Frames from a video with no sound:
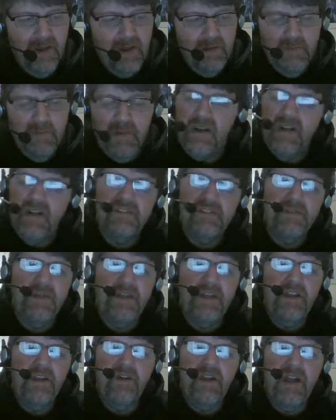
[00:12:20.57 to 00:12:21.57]
But it doesn't
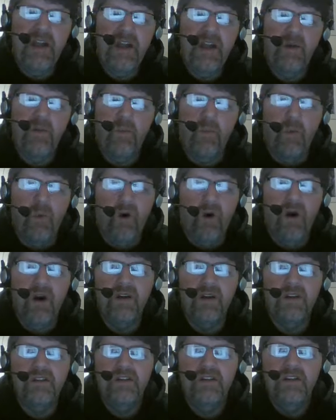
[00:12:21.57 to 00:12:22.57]
mean you can't
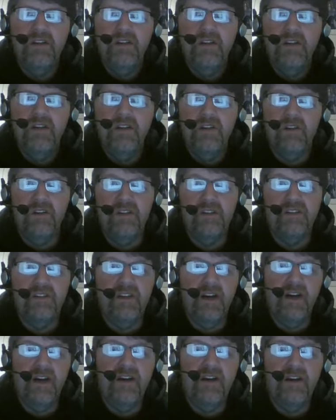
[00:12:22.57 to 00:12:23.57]
want or
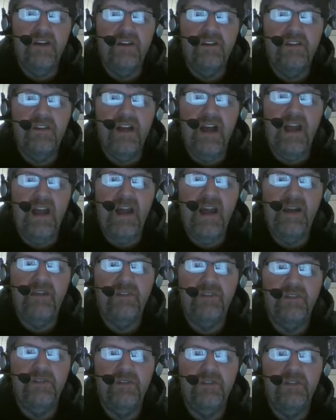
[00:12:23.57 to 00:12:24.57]
desire to
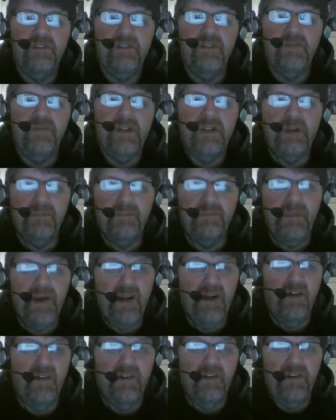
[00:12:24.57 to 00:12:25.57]
have something
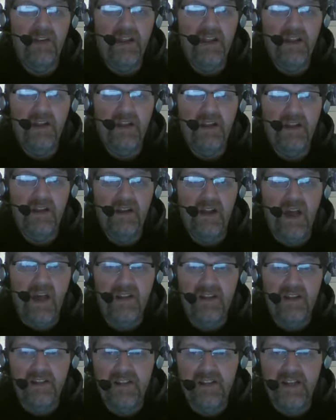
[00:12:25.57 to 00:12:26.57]
better,
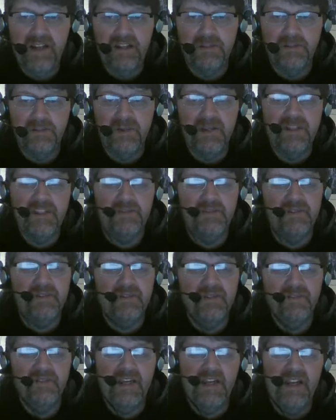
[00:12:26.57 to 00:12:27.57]
not to take its place, but
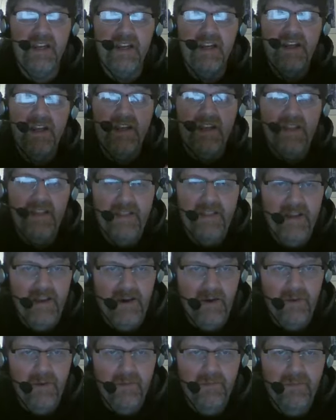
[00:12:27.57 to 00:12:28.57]
something
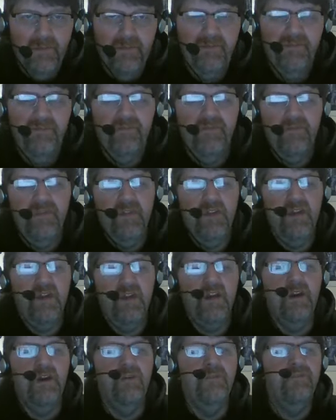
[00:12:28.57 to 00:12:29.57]
there.
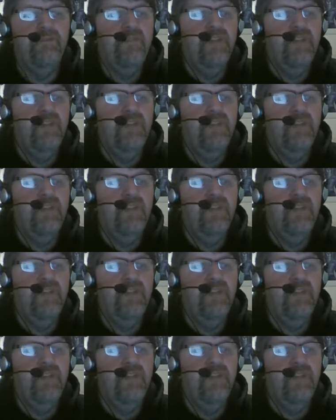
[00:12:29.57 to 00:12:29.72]
You know.